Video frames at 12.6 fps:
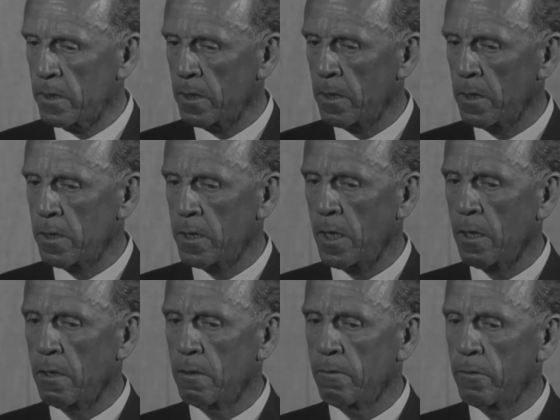in the
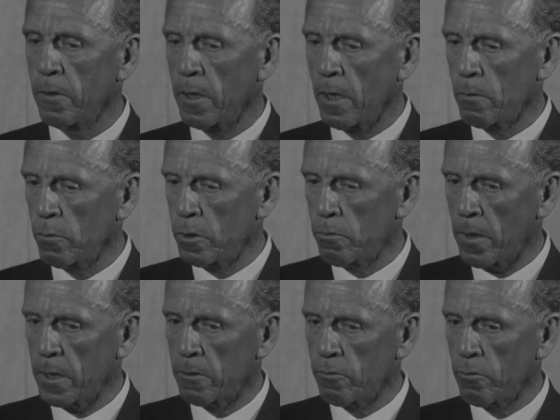centre of the note, which
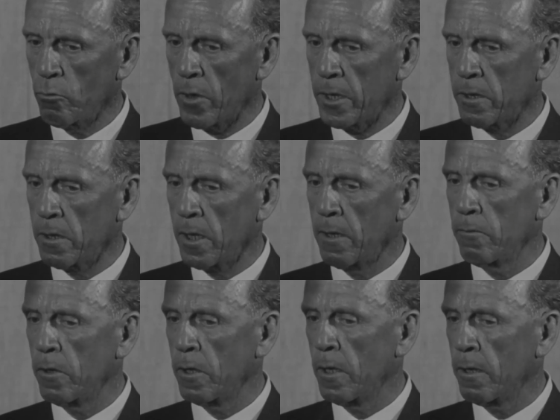runs from one side
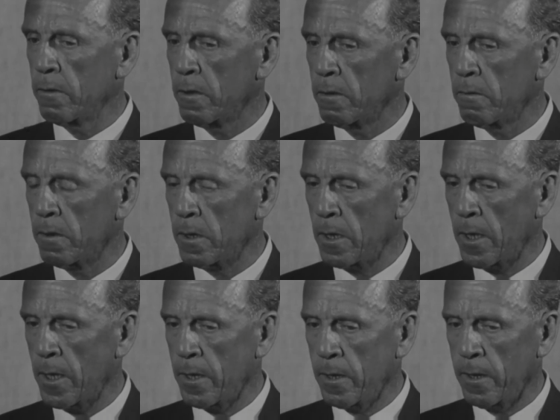of the note to
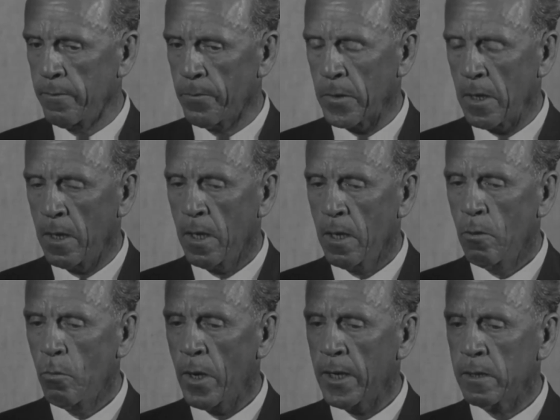the other.
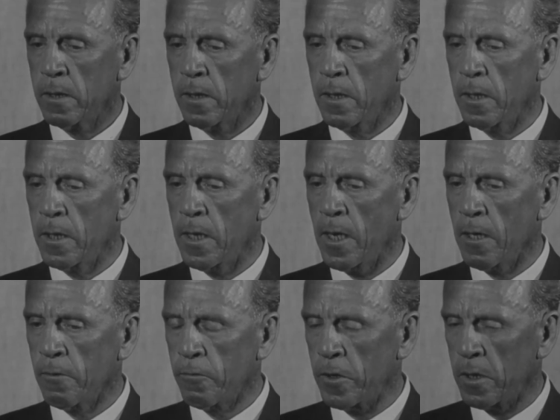But the
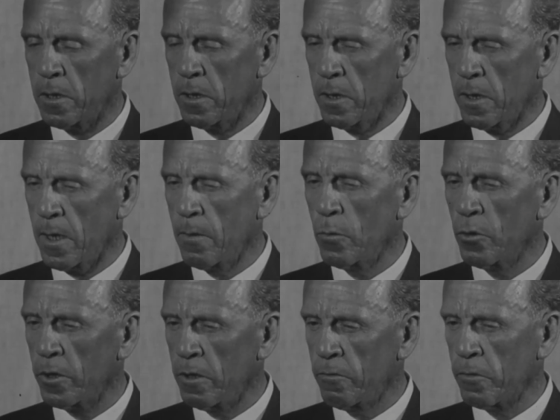other features are
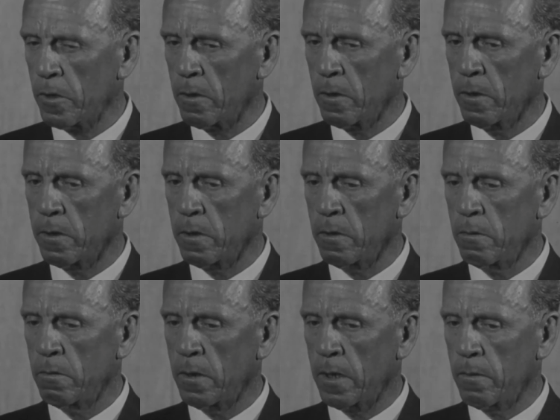more difficult
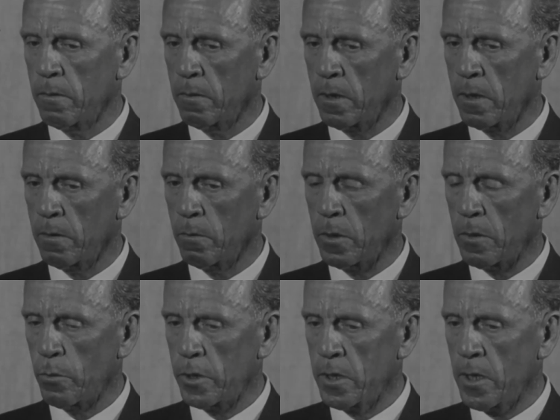to be
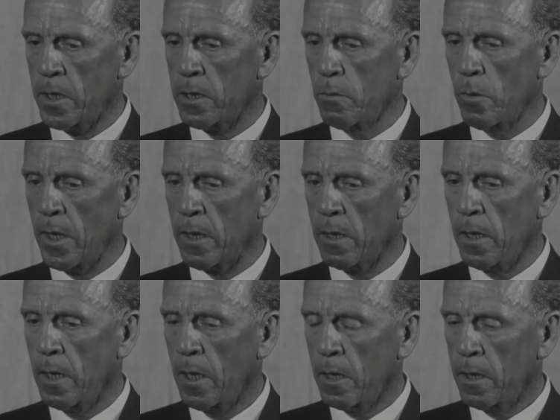precise about.
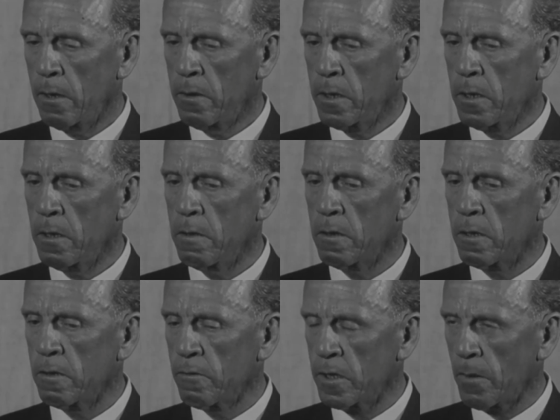There is the
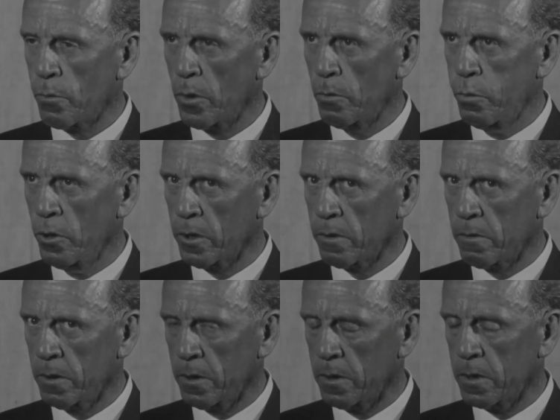use of separate
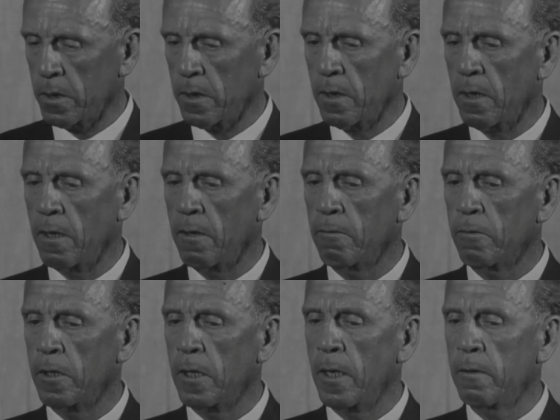portraits in
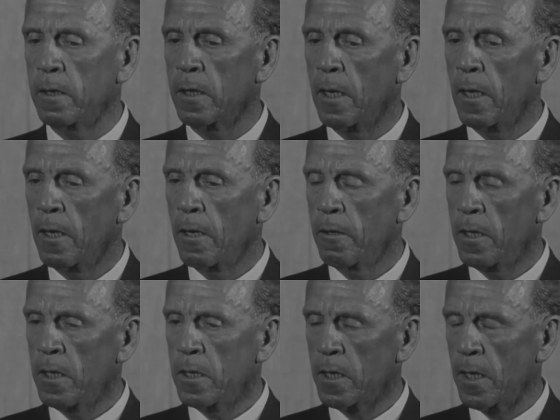every note.
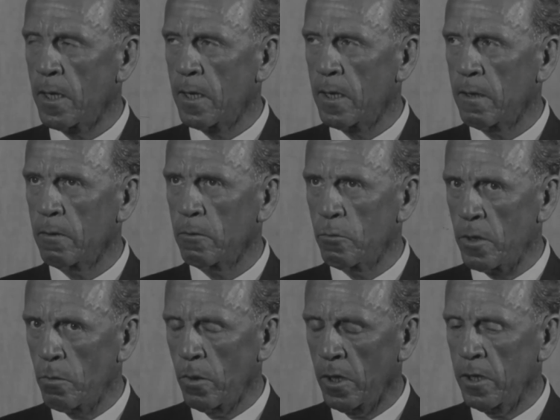These are,
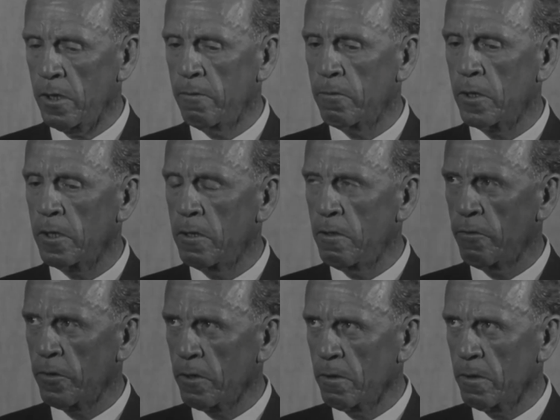we believe, very
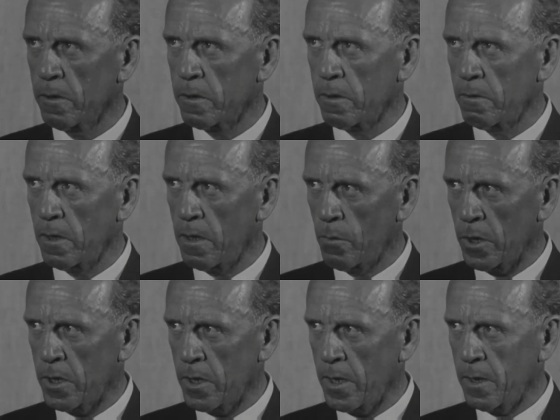difficult to
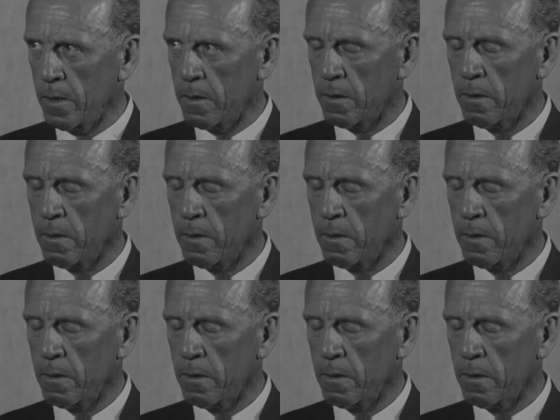imitate